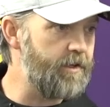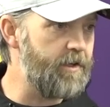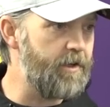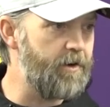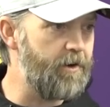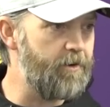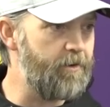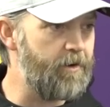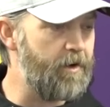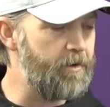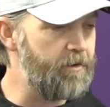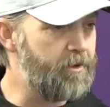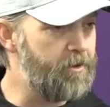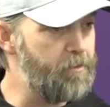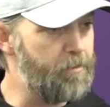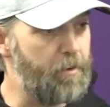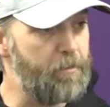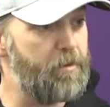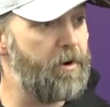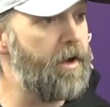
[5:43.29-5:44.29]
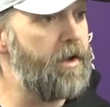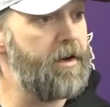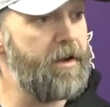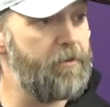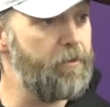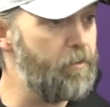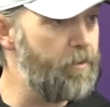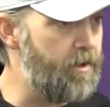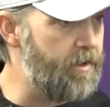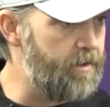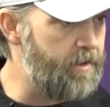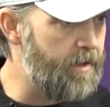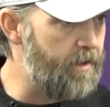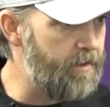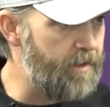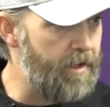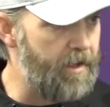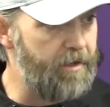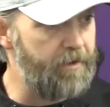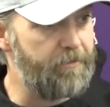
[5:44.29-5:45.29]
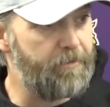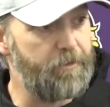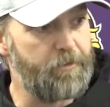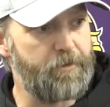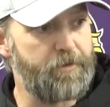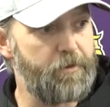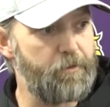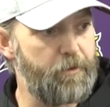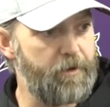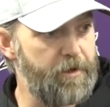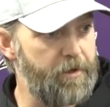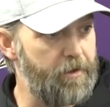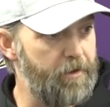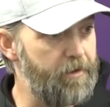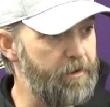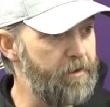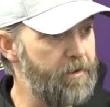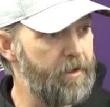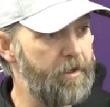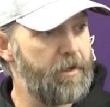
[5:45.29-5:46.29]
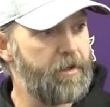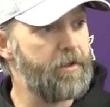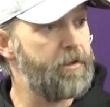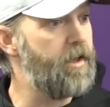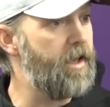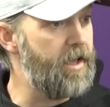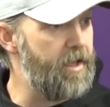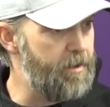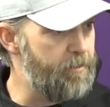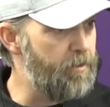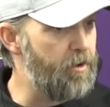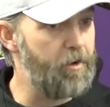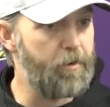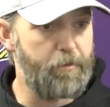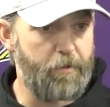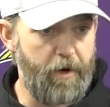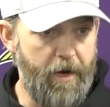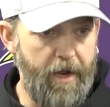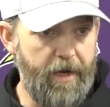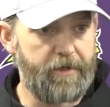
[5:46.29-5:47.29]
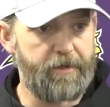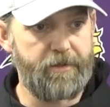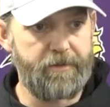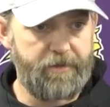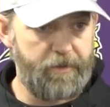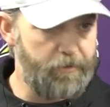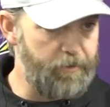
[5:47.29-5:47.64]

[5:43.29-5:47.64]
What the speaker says: you know, Cooper probably never would have done that if it was a real game or a practice.